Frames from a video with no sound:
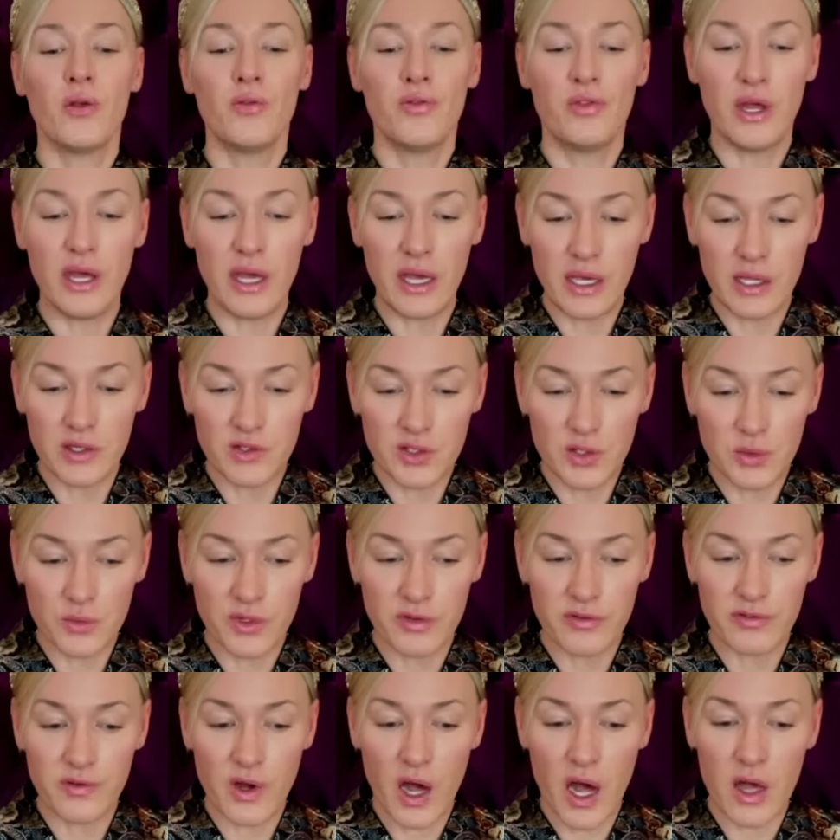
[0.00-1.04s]
These
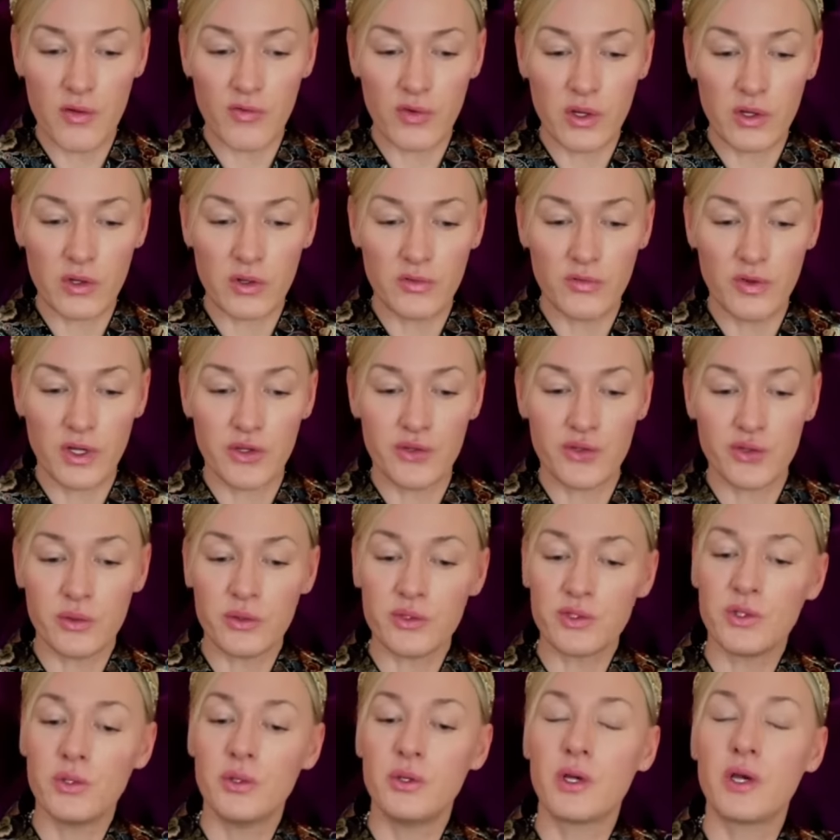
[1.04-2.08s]
were five
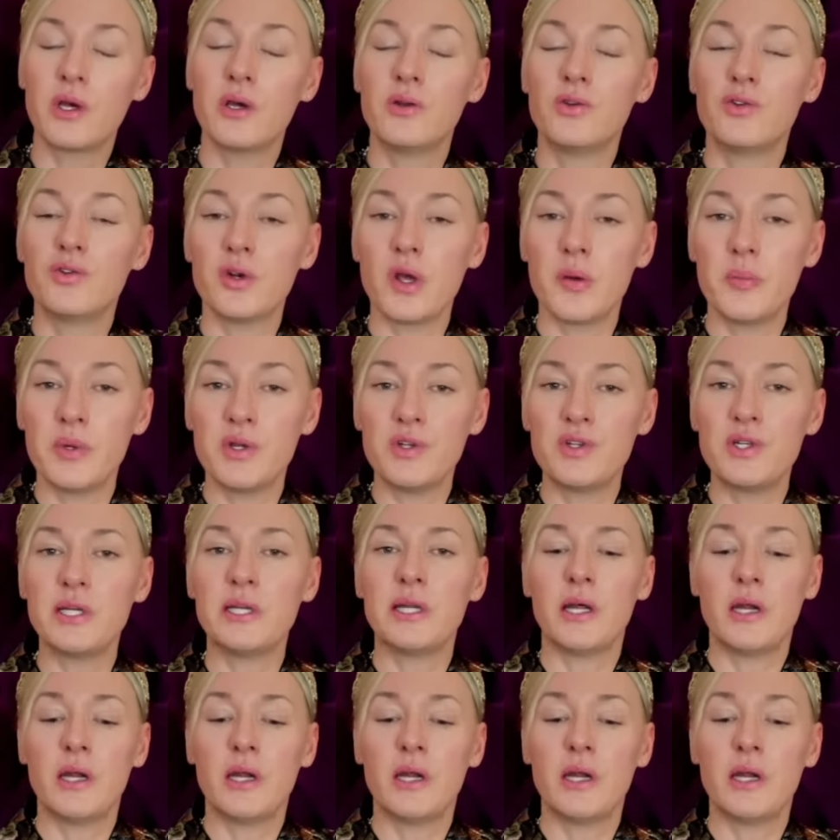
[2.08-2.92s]
individuals who contributed